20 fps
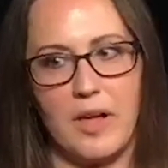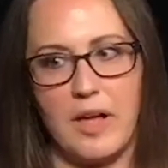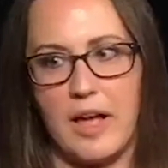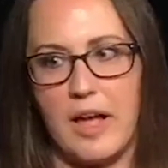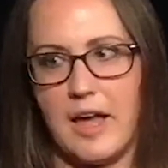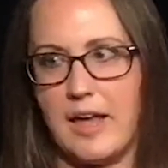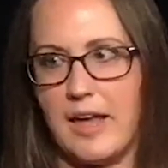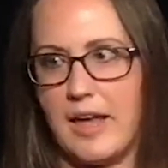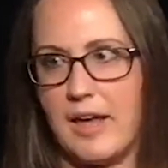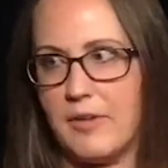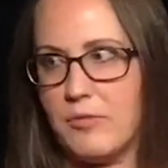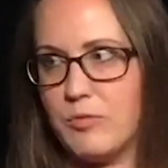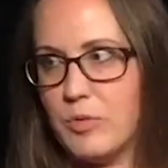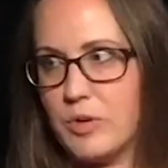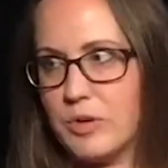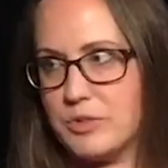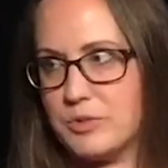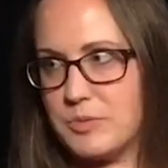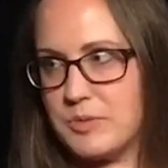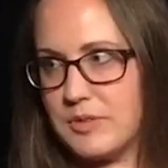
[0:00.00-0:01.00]
I have
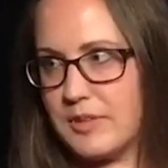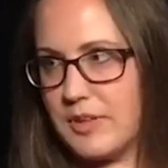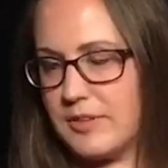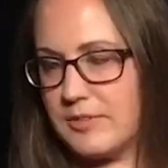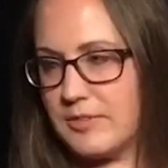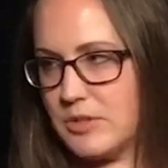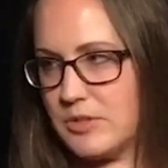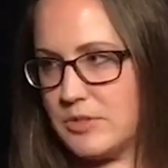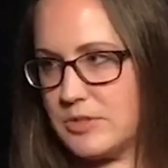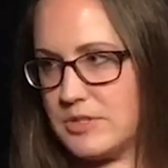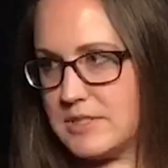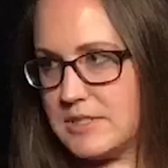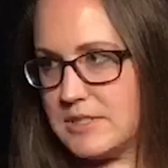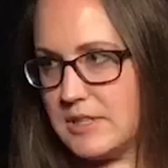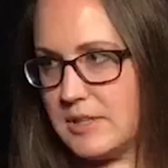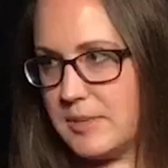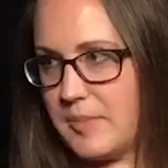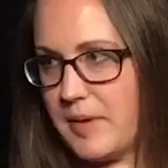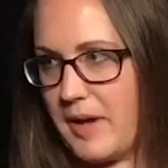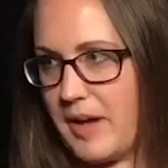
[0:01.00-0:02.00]
worked with life coaches
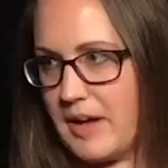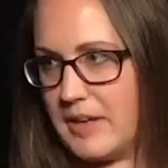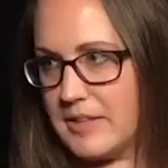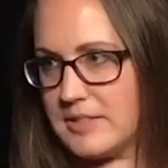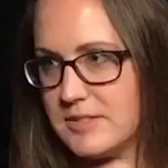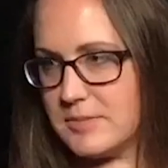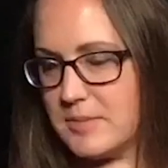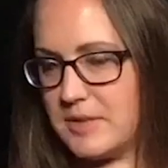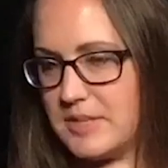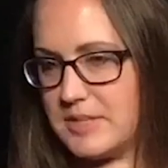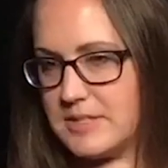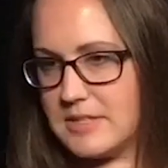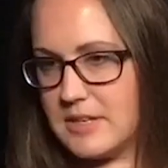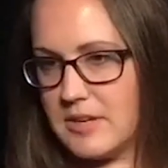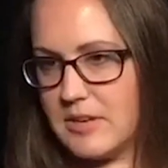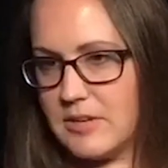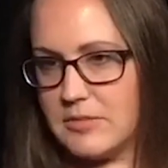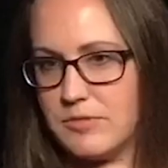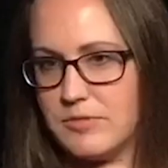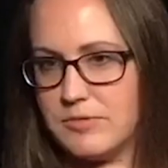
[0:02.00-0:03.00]
in the past
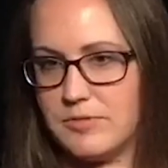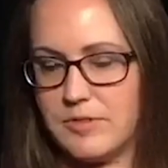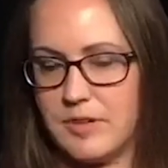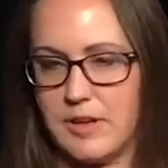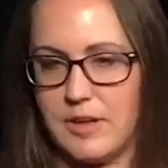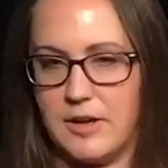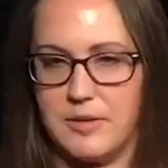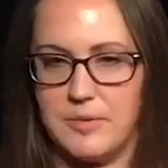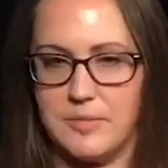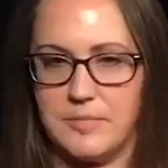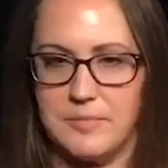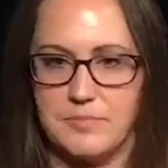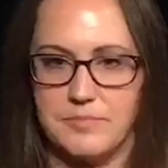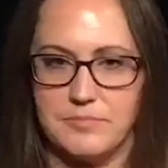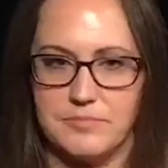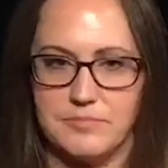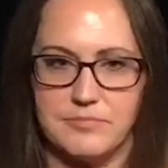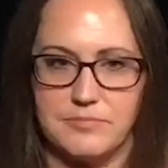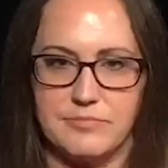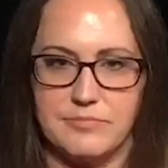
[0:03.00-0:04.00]
myself,
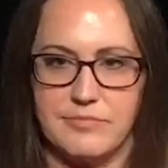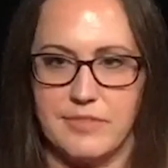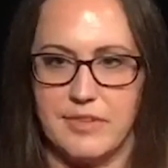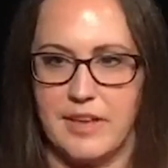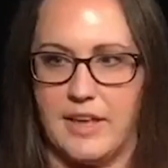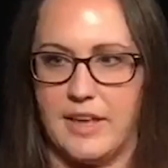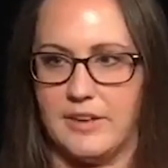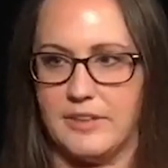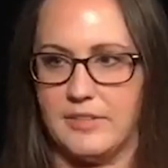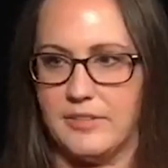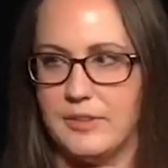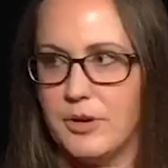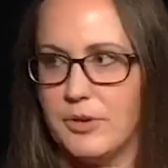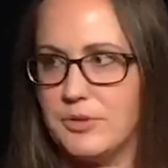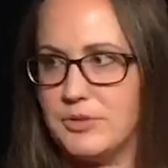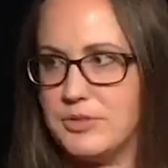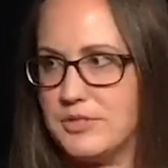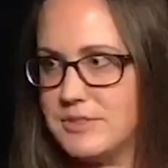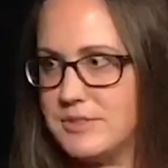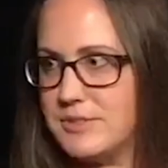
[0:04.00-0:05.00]
and
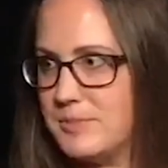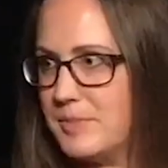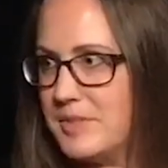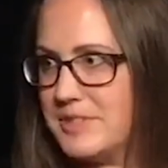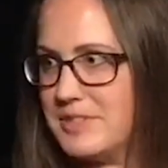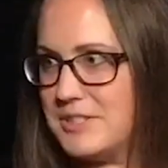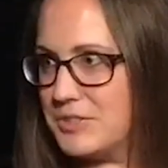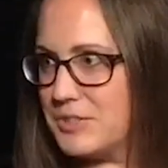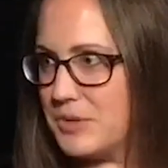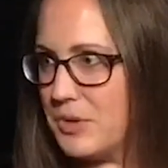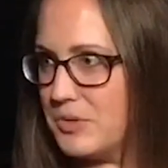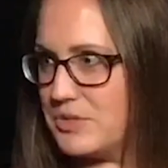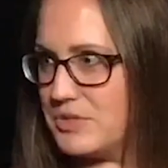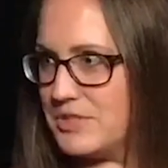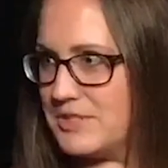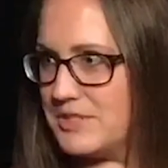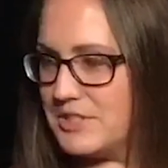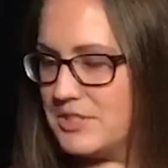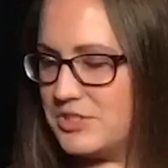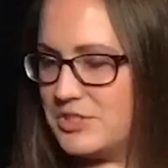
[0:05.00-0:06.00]
coaches, business
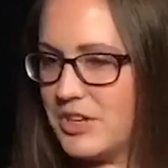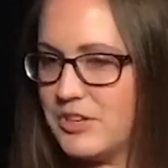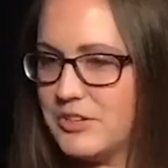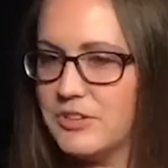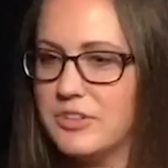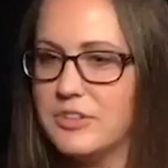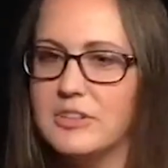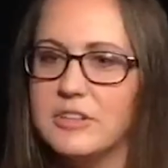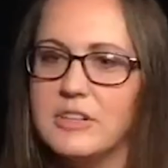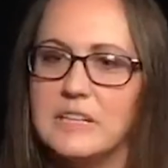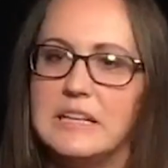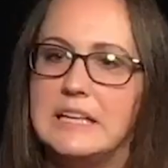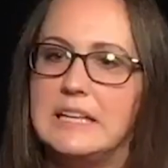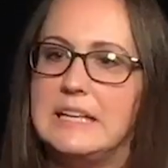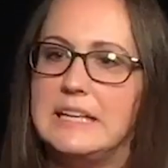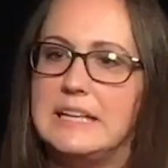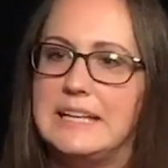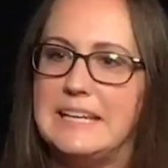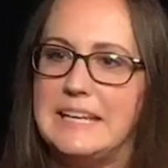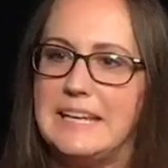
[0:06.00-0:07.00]
coaches in general.
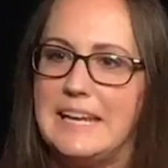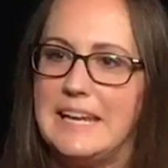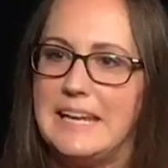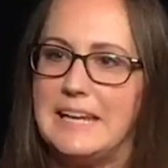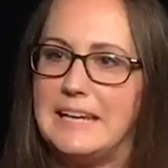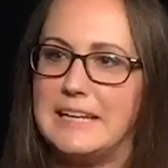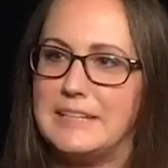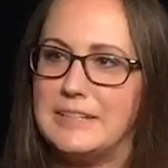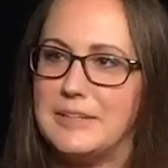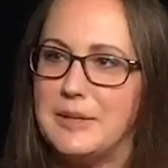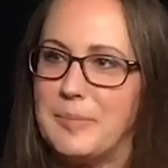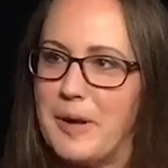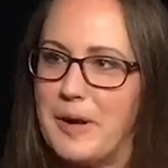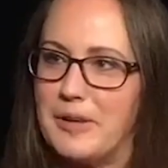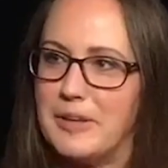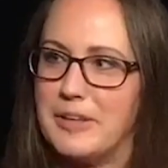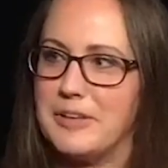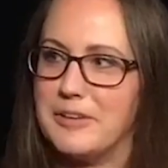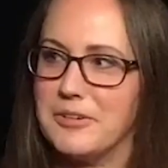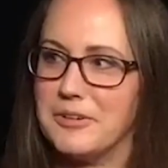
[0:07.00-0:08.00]
And
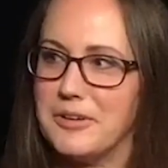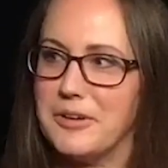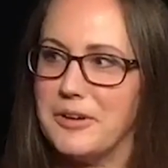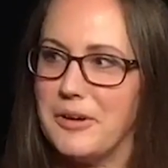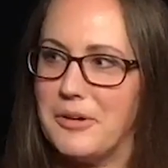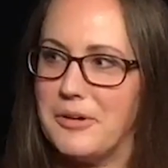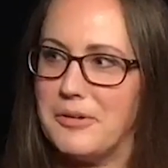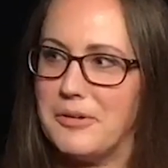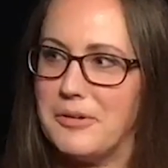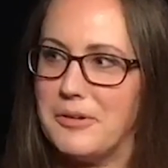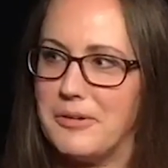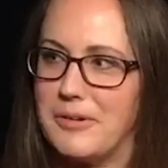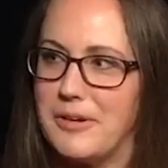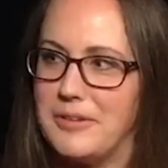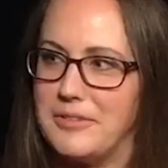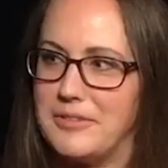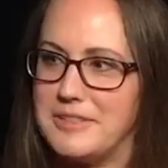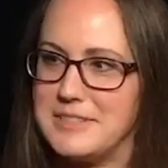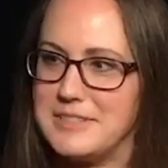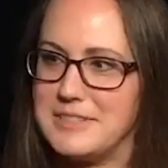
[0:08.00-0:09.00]
about a year ago,
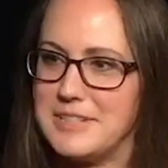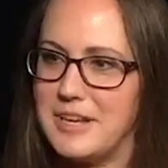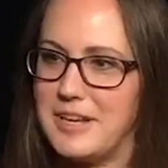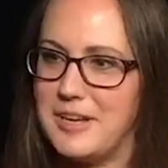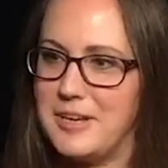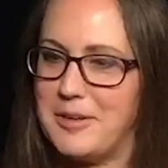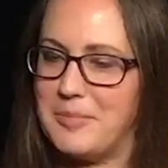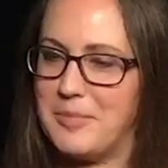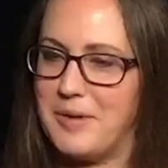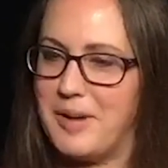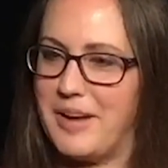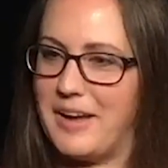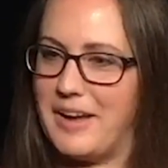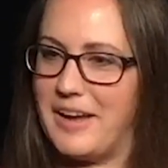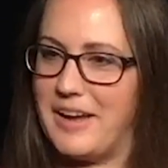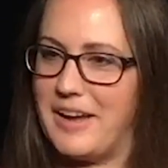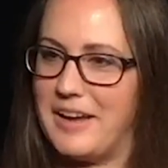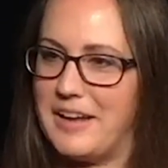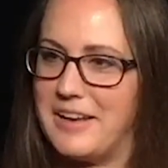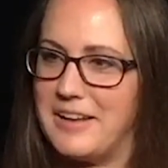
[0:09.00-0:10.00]
around this time, I
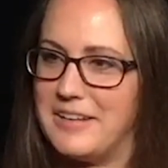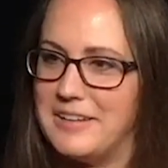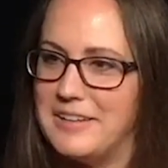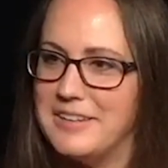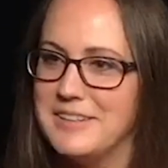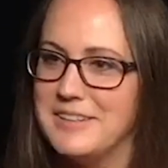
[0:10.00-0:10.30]
had